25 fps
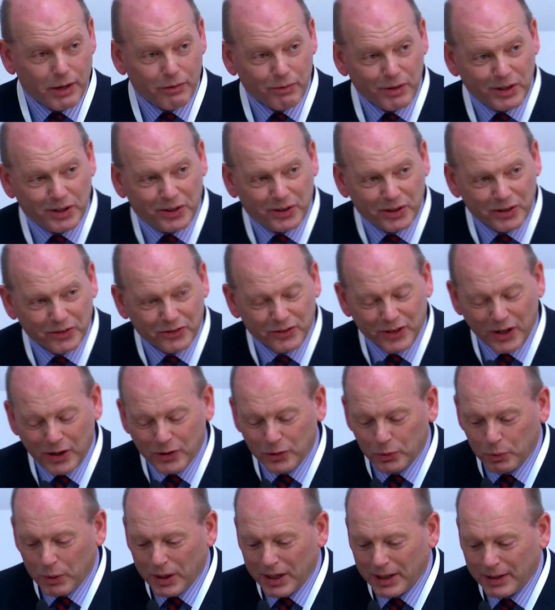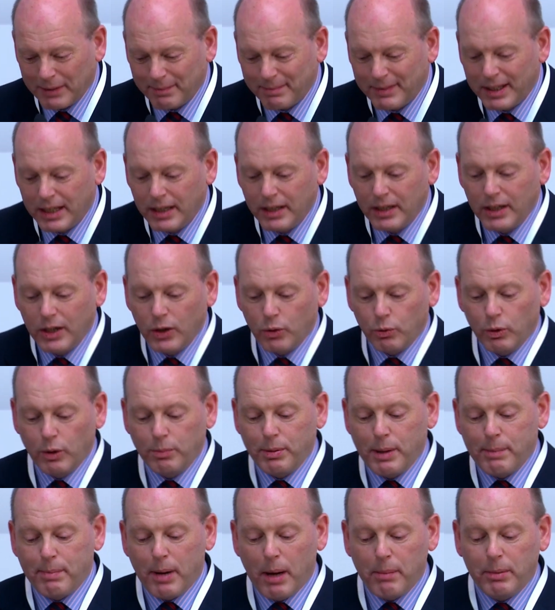research goes well, we'll
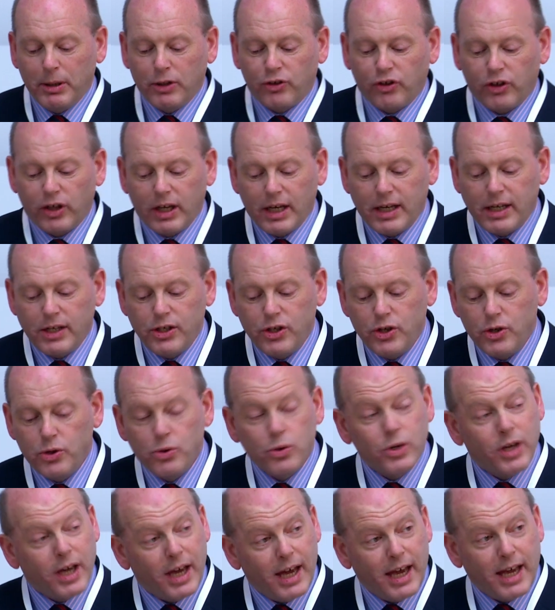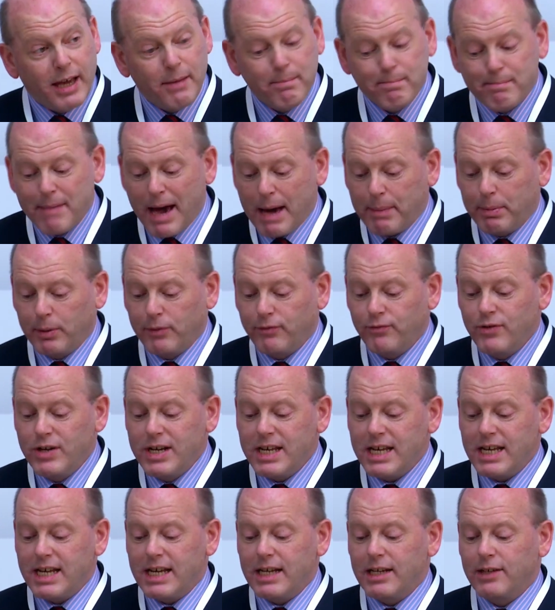be publishing a UK map of
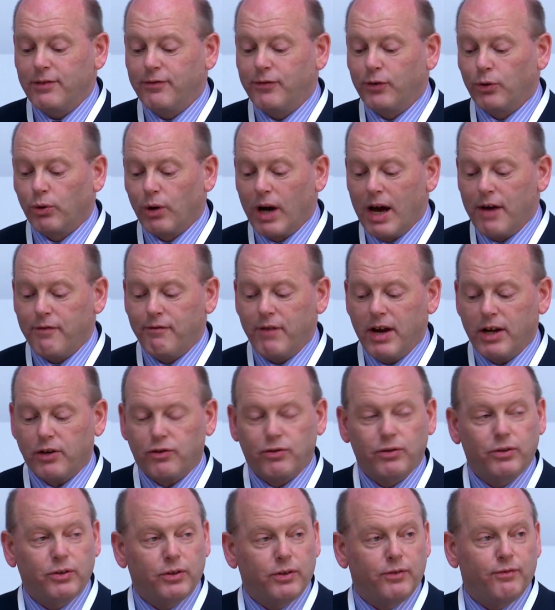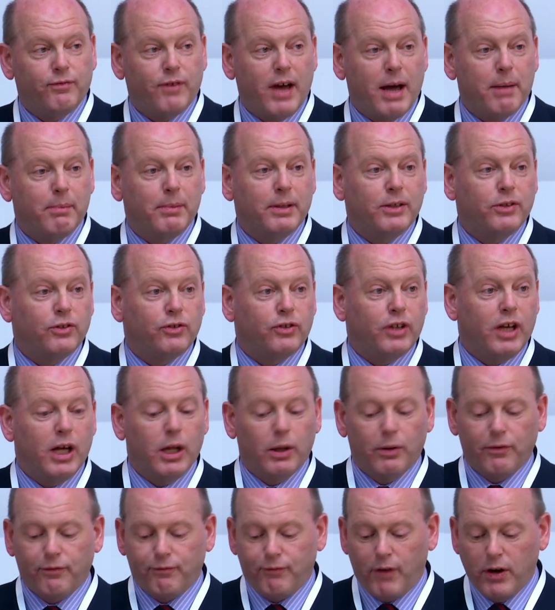need for our veterans and families to
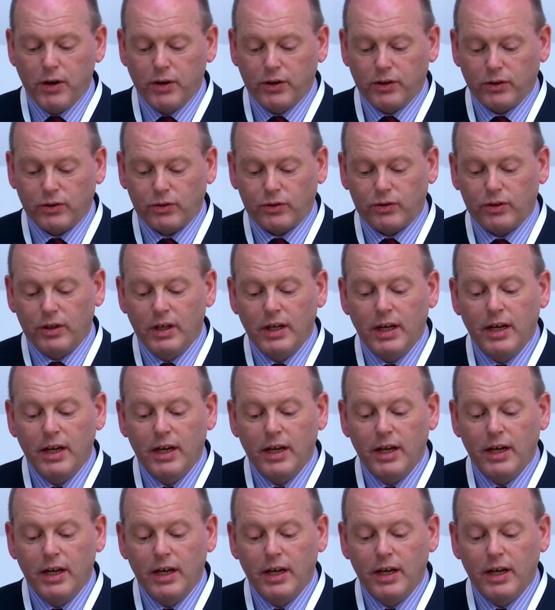help focus,